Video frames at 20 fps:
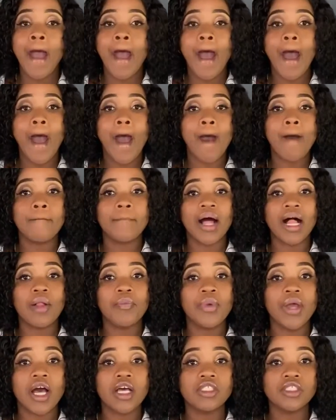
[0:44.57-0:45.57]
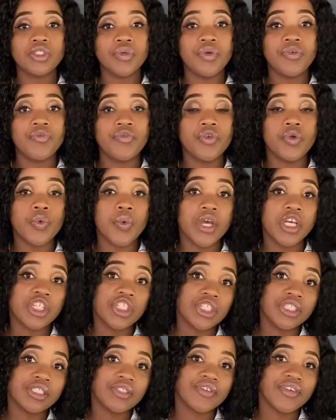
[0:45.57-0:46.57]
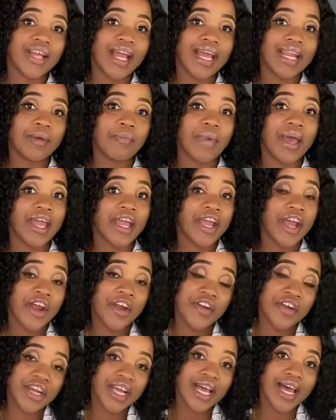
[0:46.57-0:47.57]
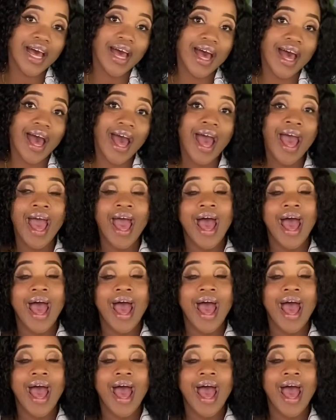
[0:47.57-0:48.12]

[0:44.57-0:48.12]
I'll be answering a few questions regarding my career.